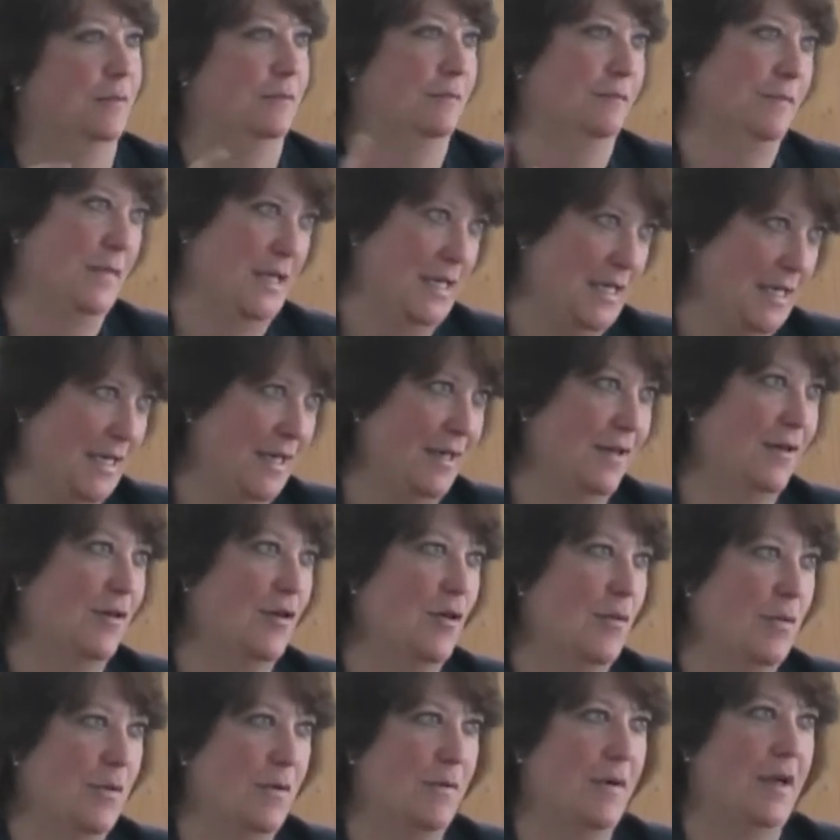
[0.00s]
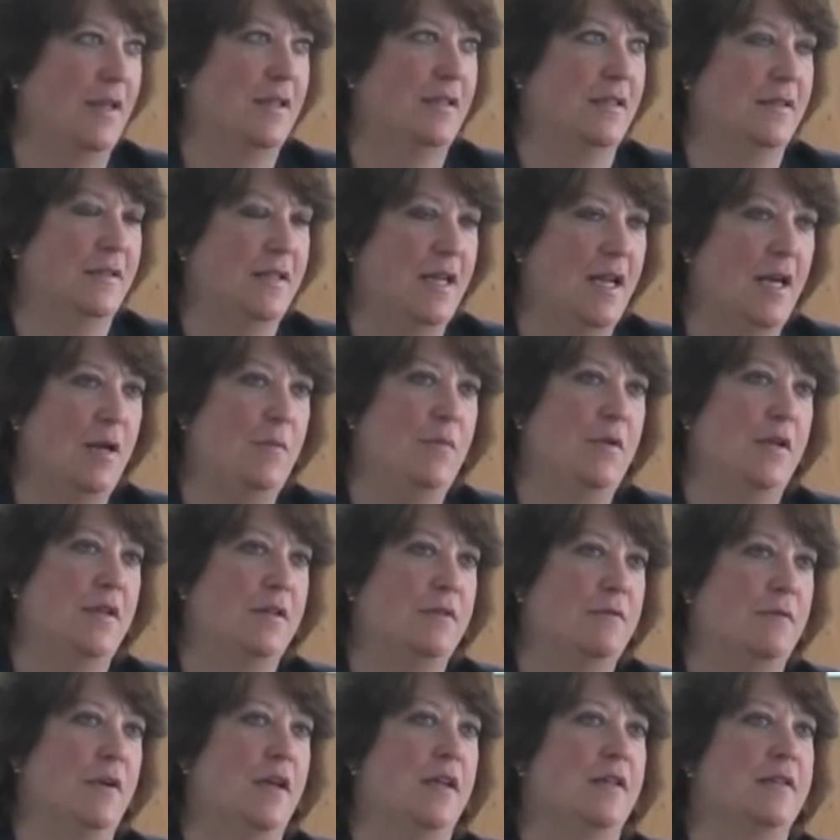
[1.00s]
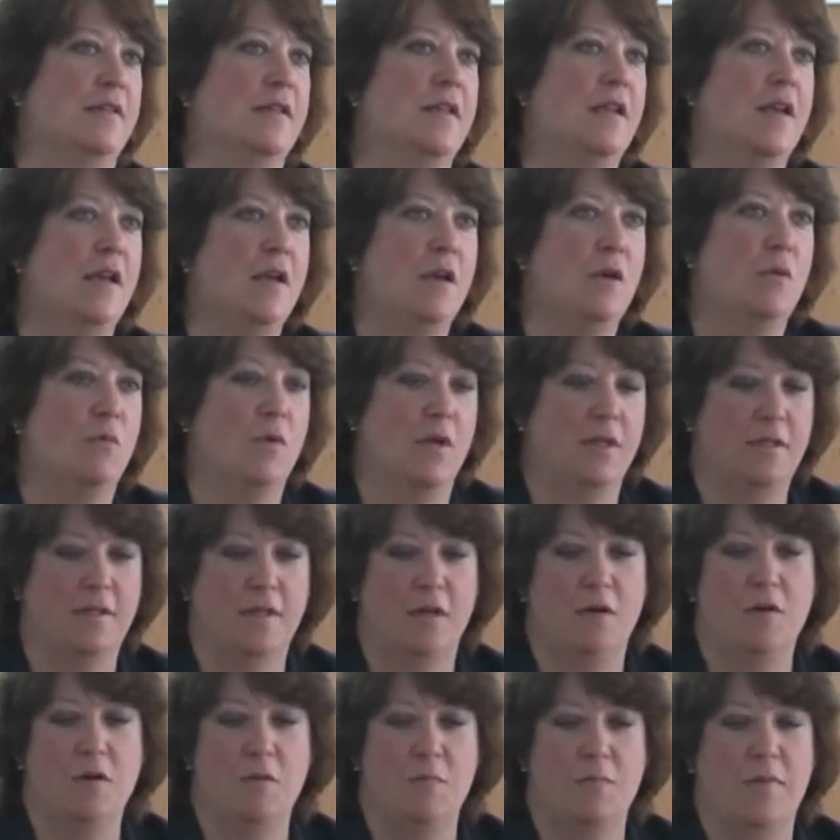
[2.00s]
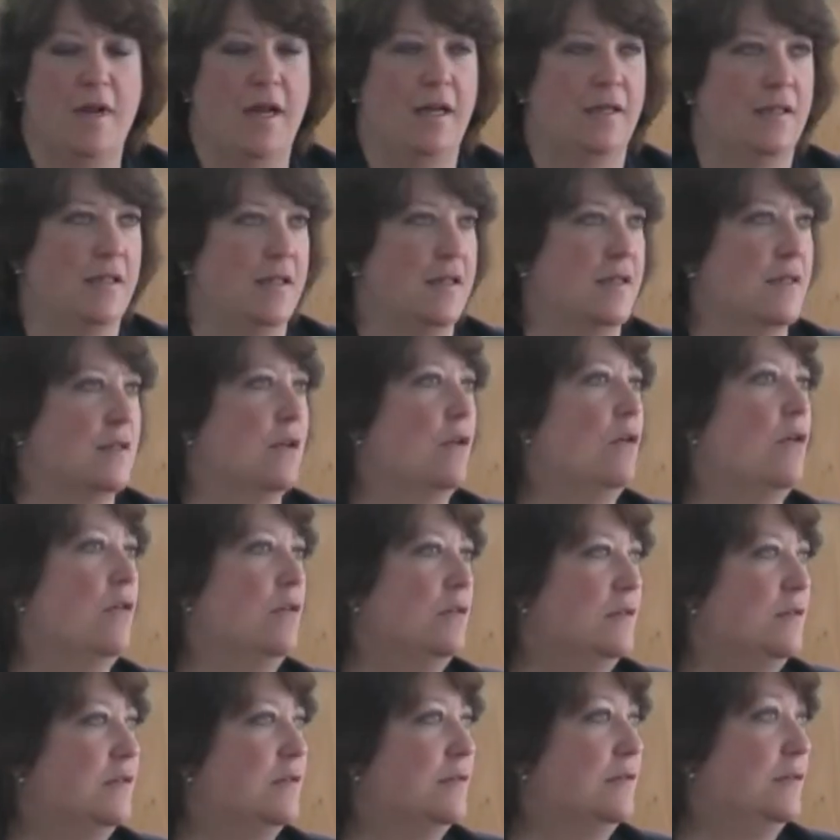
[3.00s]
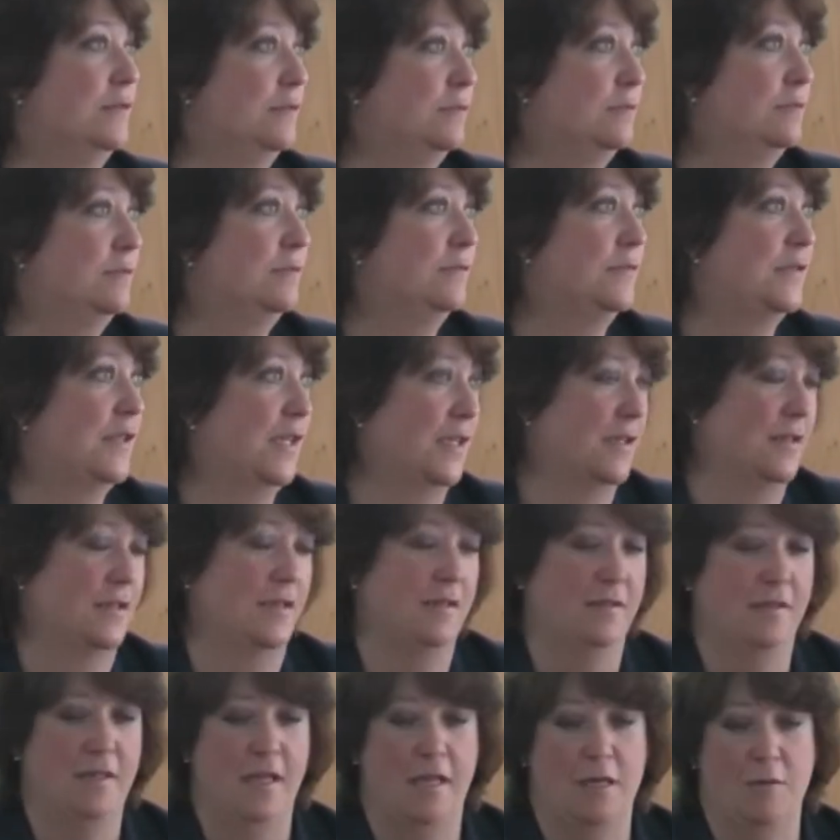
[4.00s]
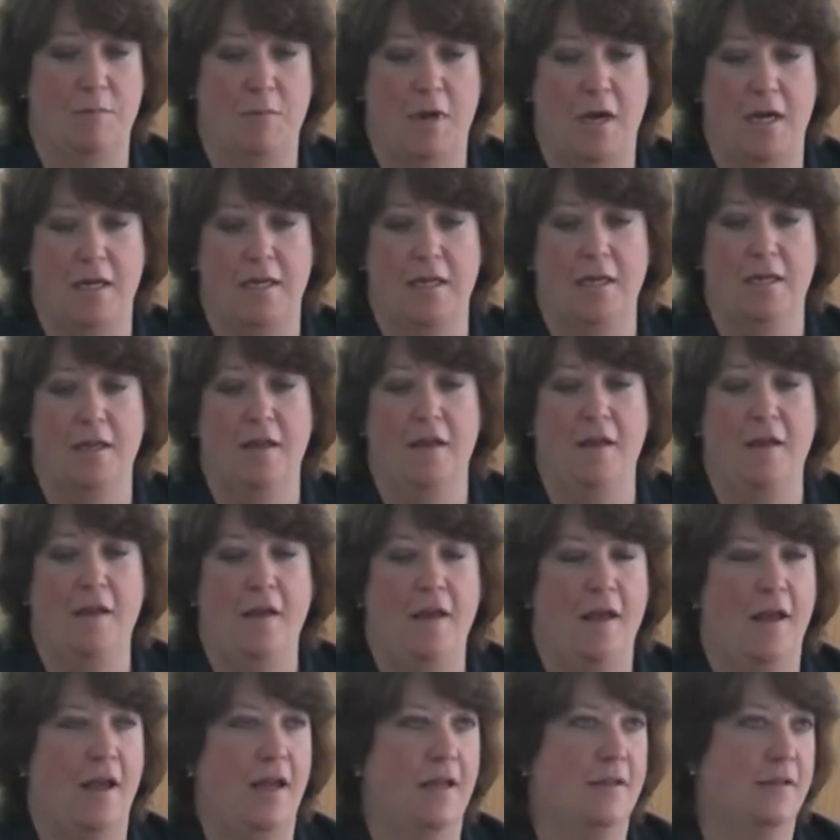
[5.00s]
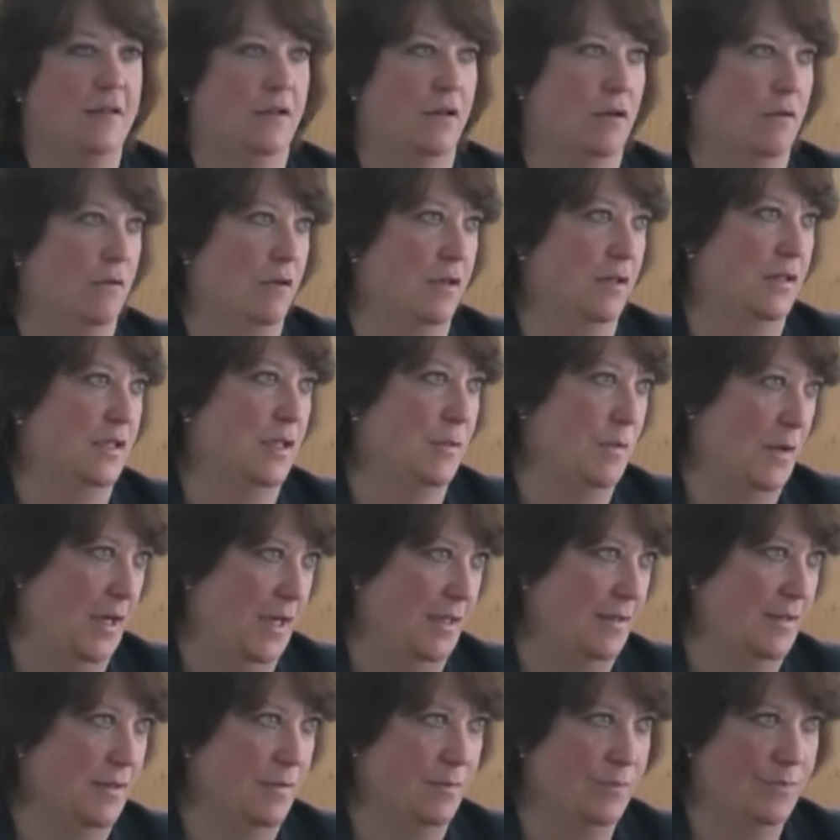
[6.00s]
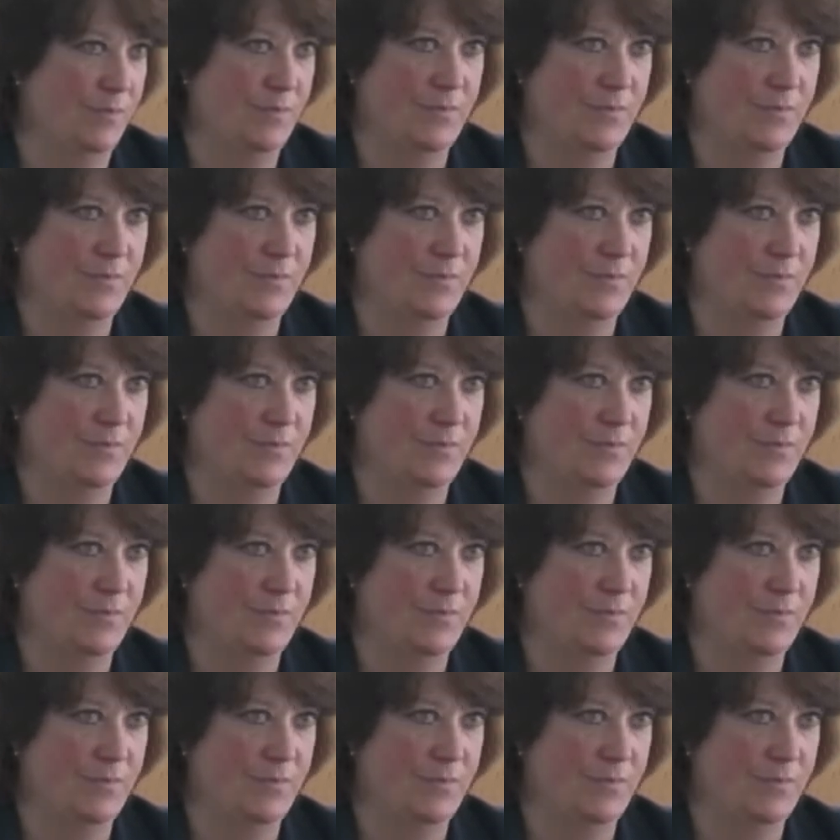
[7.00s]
meaning copyright and database rights, what their impact is on text and data mining and the current debates.